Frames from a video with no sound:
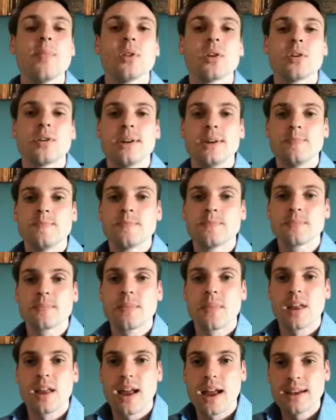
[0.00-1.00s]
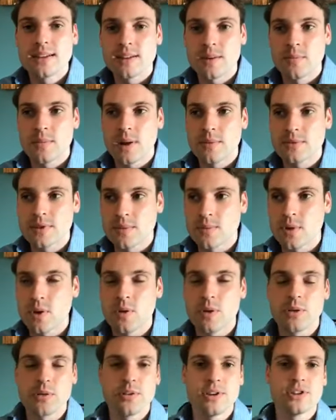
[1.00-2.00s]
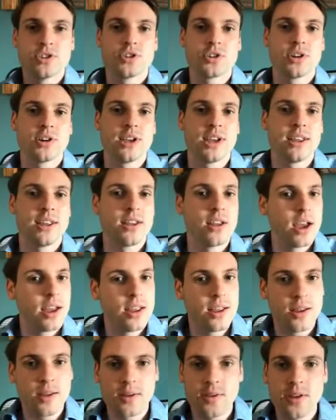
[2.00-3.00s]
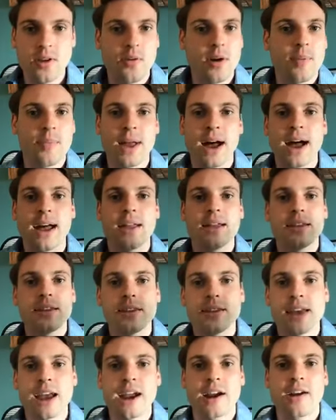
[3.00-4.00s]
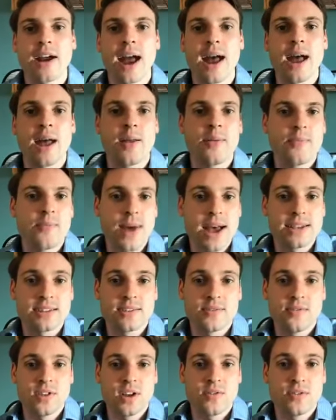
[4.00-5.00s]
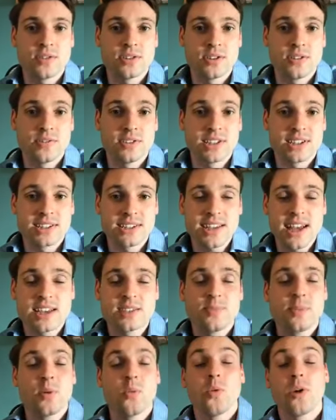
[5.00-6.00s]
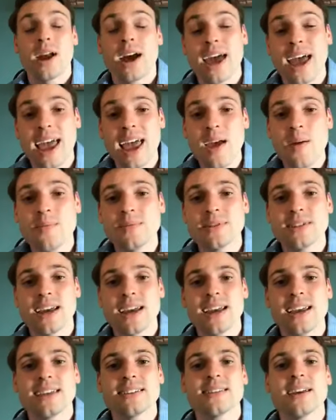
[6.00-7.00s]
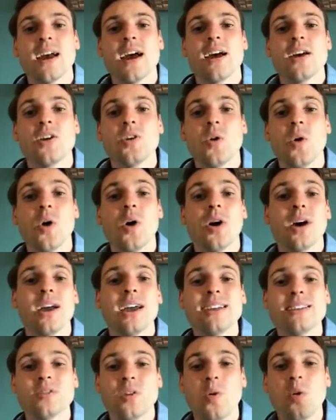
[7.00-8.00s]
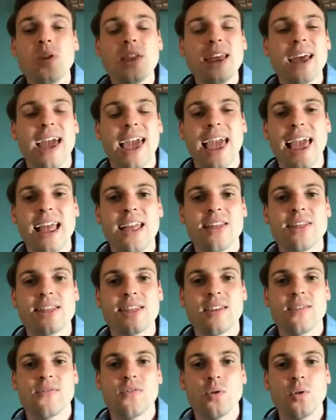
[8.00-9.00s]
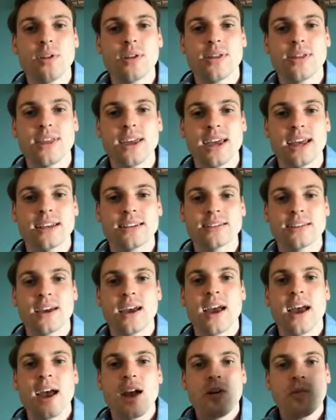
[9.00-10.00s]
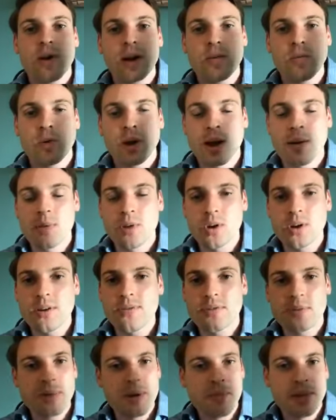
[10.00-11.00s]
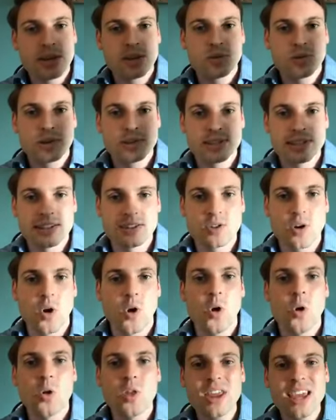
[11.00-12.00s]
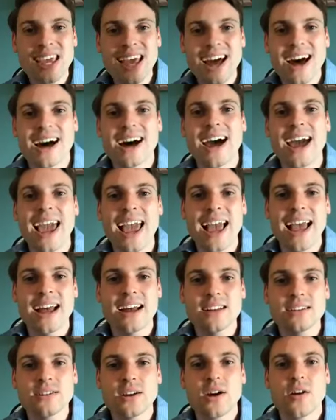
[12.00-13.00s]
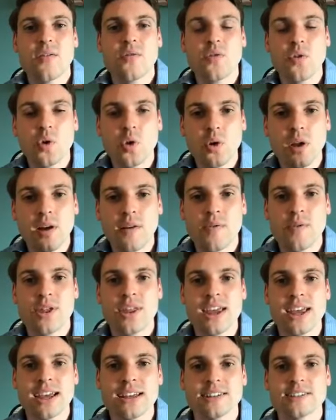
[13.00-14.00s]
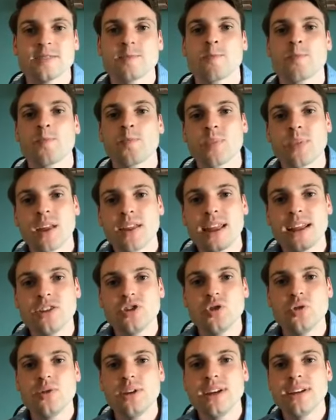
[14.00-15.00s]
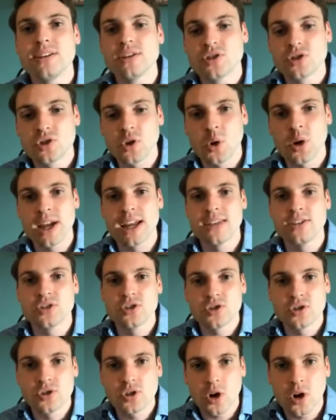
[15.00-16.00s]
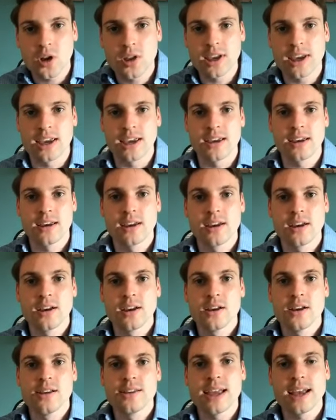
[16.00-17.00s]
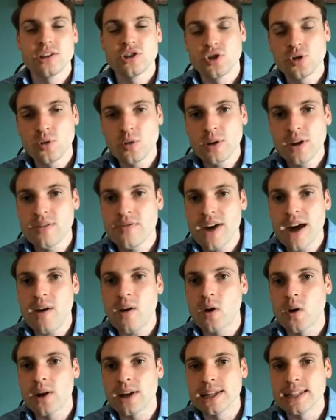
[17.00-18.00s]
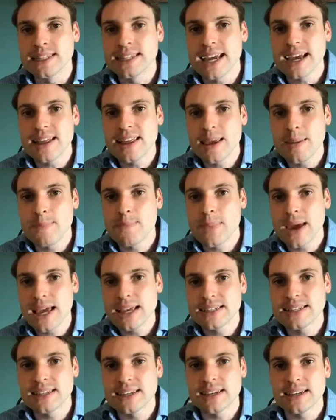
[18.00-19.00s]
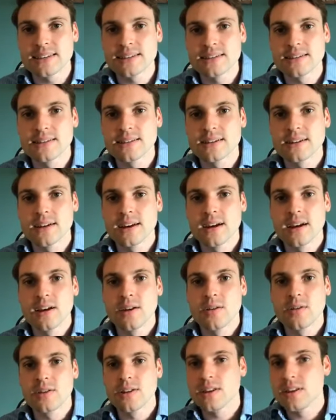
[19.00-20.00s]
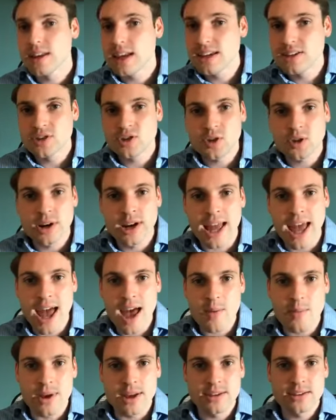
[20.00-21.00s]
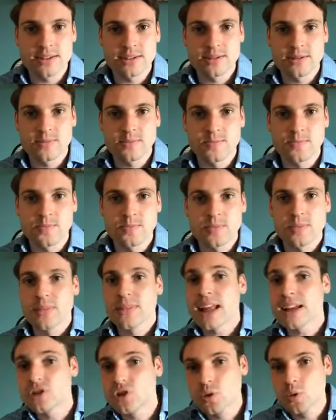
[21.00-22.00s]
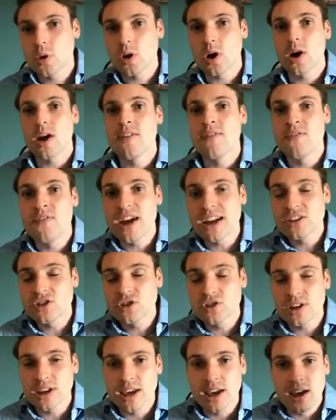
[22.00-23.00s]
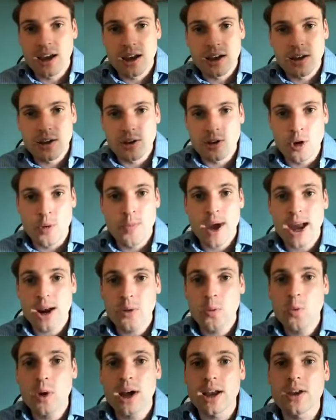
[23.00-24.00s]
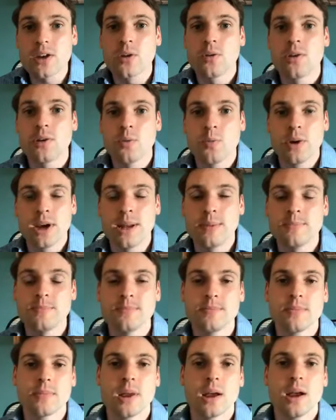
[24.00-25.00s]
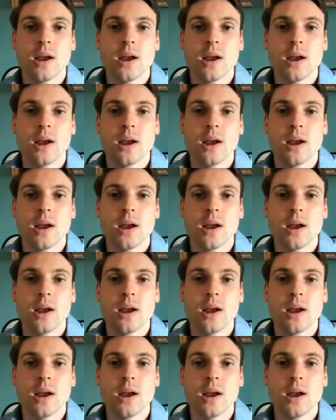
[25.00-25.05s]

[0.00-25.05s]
thing I'm learning as I'm going through this journey, and no, I'm not there at massive levels of success, but what I am saying is, it's only a handful of things, right? What I'm learning from my mentor is it's only a handful of things that you need to start installing, that you live out on a daily basis, these certain habits that you are eventually, no matter what, going to win.